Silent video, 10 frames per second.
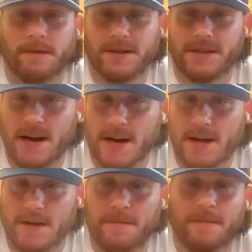The
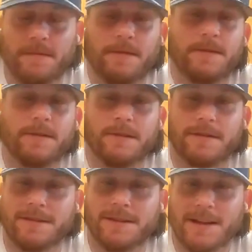time,
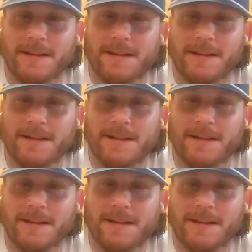the